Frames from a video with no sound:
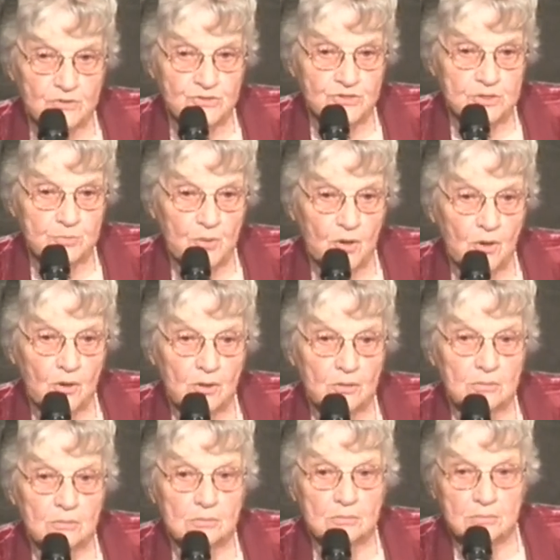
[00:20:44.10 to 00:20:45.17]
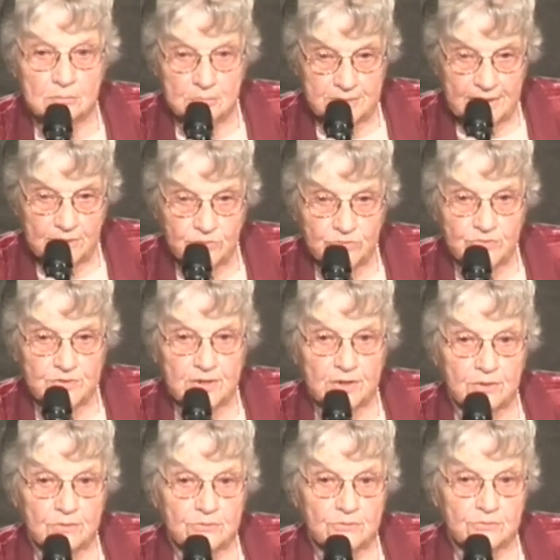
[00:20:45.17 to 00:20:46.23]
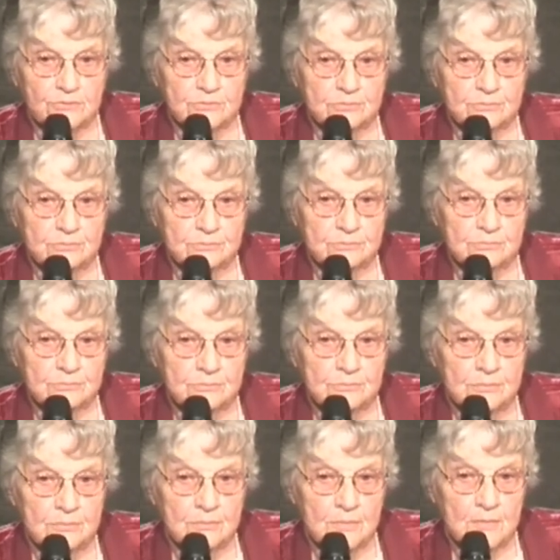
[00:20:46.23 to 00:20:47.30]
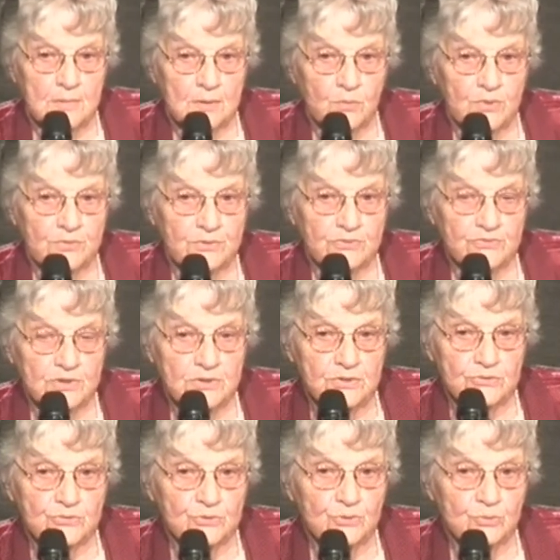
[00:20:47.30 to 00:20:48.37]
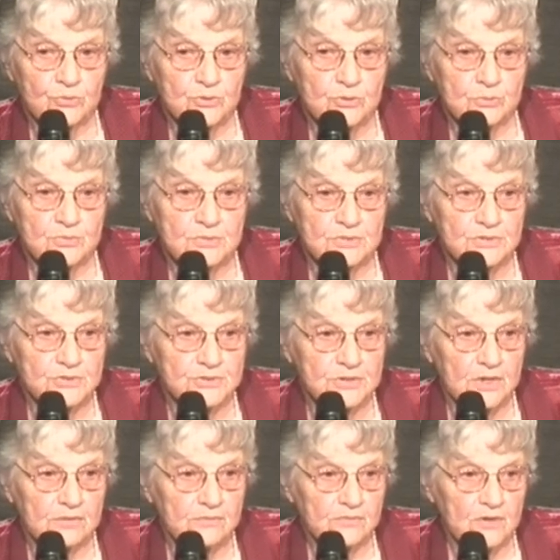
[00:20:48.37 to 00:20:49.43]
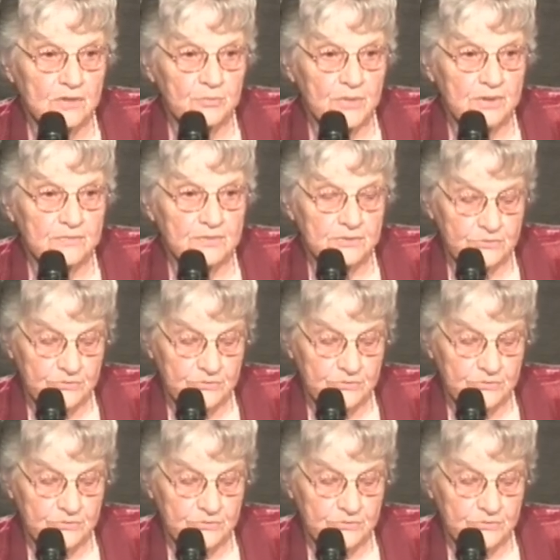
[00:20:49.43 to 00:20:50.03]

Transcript: hall downstairs with the Sunday school rooms and stuff above us.